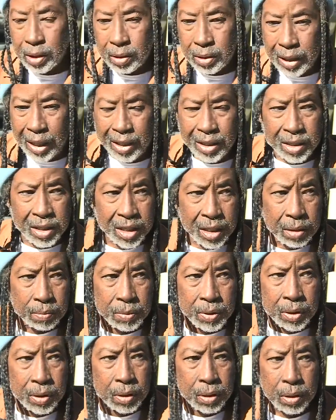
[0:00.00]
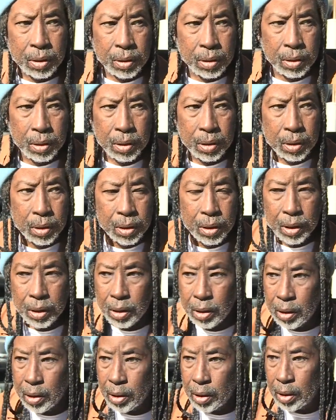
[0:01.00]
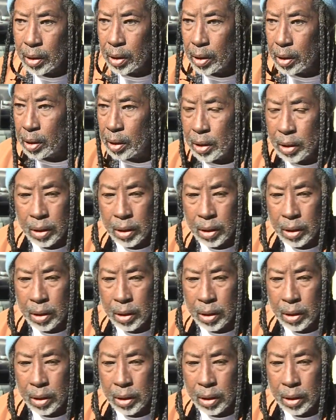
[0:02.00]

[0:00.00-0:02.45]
a nice gentleman. Roderick Glenlock